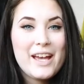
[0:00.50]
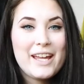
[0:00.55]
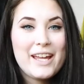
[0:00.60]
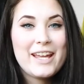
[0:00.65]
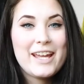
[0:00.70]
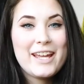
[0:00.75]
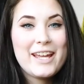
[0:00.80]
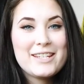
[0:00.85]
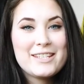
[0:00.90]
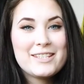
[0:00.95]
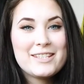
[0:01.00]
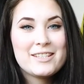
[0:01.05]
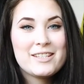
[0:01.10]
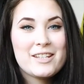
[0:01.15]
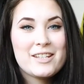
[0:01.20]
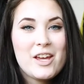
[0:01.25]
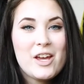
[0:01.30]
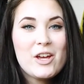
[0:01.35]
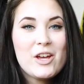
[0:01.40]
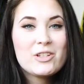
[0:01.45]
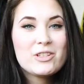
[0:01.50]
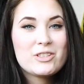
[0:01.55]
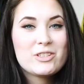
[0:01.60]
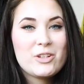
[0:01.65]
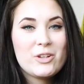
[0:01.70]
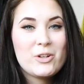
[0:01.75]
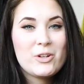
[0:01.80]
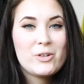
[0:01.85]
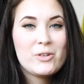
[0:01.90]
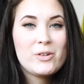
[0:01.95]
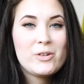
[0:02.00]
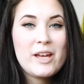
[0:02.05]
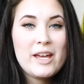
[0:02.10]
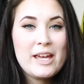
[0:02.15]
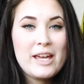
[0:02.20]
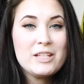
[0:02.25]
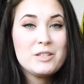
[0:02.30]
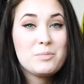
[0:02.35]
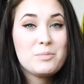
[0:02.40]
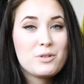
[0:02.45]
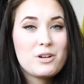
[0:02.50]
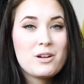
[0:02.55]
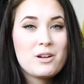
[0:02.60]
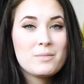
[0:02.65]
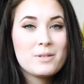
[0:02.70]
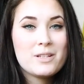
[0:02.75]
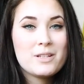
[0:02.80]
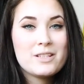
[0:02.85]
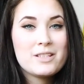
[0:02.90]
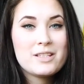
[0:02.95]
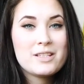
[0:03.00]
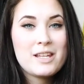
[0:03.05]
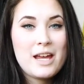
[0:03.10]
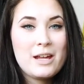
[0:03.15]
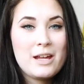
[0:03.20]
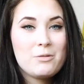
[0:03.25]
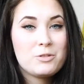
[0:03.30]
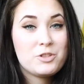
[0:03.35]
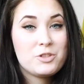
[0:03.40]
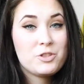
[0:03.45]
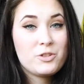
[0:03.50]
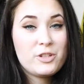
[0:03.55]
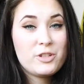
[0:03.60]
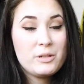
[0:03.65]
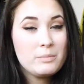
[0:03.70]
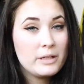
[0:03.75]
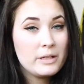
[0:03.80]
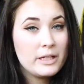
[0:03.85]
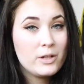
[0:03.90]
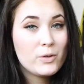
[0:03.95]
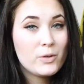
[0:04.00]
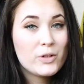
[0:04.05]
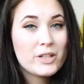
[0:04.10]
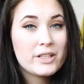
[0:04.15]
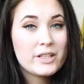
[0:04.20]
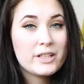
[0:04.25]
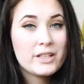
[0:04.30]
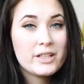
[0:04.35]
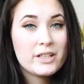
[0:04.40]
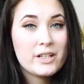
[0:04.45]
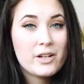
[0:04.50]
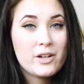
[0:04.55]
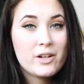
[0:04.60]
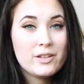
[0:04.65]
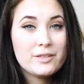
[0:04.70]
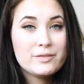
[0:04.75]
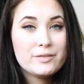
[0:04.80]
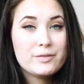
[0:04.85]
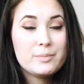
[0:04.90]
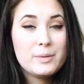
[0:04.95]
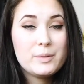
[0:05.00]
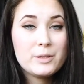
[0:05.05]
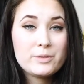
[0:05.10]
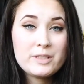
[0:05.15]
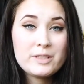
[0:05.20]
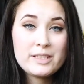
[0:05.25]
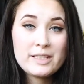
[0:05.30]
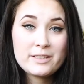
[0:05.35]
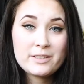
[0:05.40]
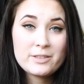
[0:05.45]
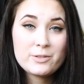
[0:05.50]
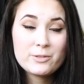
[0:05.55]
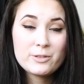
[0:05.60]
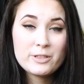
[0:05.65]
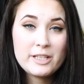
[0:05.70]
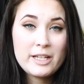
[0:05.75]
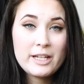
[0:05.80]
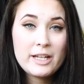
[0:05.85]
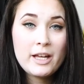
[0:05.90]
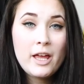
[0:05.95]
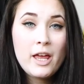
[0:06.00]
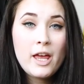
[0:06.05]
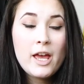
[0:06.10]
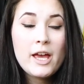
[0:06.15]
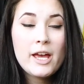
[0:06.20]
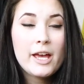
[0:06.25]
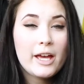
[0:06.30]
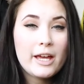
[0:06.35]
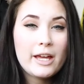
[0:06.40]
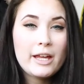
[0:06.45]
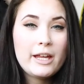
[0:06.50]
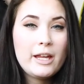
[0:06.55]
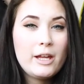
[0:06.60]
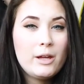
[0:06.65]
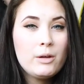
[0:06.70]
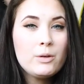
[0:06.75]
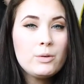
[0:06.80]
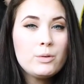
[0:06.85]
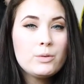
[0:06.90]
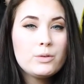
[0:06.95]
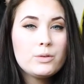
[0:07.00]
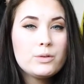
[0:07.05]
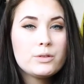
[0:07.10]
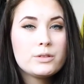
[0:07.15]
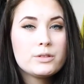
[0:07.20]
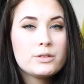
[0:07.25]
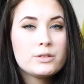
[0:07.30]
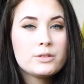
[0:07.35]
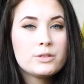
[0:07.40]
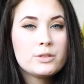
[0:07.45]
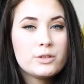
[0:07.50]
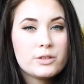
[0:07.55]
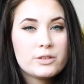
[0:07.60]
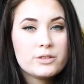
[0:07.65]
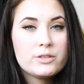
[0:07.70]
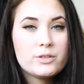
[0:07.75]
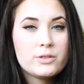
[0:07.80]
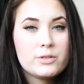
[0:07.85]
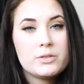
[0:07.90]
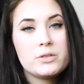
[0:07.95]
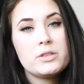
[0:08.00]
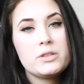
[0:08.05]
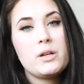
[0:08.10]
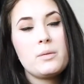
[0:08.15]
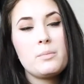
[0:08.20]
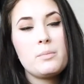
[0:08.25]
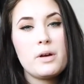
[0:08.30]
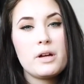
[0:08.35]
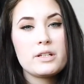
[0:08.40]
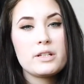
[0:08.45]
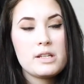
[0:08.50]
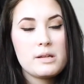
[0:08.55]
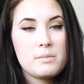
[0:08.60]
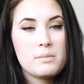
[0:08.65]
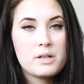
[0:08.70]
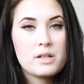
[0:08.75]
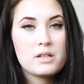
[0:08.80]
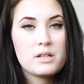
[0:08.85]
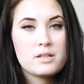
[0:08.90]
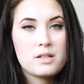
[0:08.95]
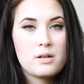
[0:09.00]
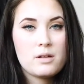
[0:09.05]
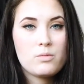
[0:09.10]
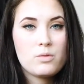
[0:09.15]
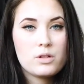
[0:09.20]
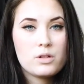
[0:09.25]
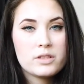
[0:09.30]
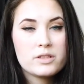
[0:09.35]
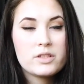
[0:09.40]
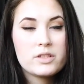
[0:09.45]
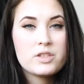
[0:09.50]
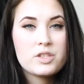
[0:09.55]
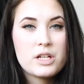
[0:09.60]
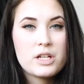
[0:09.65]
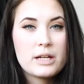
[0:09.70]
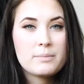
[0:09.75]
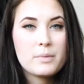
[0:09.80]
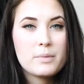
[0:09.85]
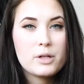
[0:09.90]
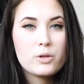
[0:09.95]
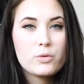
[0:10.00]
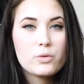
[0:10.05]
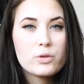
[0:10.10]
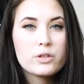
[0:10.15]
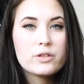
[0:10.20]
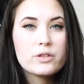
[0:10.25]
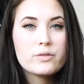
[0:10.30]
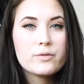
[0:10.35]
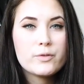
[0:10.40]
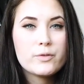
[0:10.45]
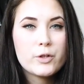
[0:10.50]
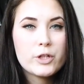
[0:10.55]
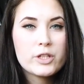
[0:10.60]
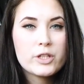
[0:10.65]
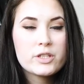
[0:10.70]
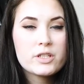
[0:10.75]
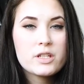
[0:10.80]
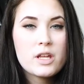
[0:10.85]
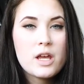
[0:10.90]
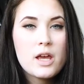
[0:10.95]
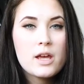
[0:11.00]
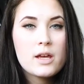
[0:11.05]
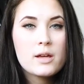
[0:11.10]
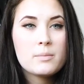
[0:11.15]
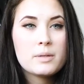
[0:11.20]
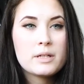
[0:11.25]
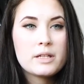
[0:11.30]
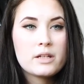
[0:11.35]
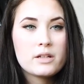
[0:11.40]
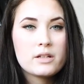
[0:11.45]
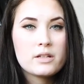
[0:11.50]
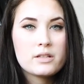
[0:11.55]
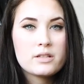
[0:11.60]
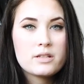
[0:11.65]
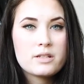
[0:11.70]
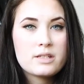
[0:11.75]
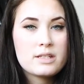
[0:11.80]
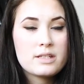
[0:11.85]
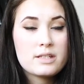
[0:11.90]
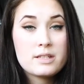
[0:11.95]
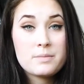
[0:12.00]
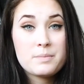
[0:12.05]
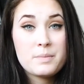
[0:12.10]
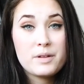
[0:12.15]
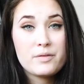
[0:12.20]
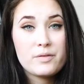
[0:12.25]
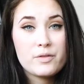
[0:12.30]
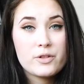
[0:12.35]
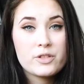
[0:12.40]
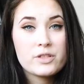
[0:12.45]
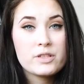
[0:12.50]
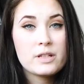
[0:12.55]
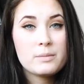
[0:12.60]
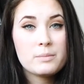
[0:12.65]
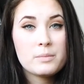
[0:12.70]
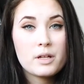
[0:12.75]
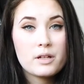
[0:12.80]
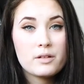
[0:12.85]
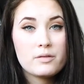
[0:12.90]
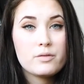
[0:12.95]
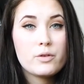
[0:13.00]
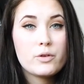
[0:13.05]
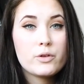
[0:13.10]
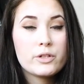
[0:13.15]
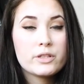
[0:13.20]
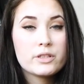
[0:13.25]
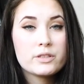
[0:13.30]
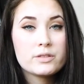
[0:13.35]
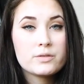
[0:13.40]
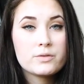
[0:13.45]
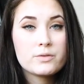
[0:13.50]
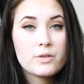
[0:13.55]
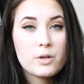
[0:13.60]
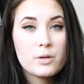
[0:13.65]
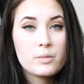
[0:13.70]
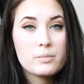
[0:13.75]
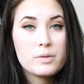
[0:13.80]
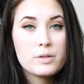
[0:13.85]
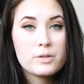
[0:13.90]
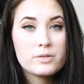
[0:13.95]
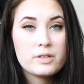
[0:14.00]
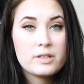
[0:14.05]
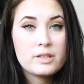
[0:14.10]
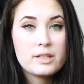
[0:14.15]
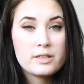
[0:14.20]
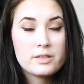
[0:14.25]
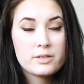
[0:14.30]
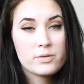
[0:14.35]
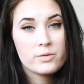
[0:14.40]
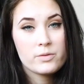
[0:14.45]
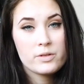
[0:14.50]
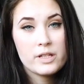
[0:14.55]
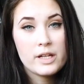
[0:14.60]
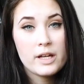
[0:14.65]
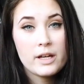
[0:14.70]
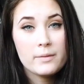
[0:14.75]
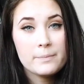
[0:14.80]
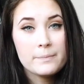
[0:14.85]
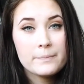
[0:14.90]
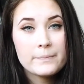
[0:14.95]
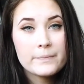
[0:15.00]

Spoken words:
Hi guys! So, as promised, I would show you my order of Beautynetkorea. I couldn't do an unboxing because I wanted to check my order first, because this is my first time I've ordered from Beautynetkorea.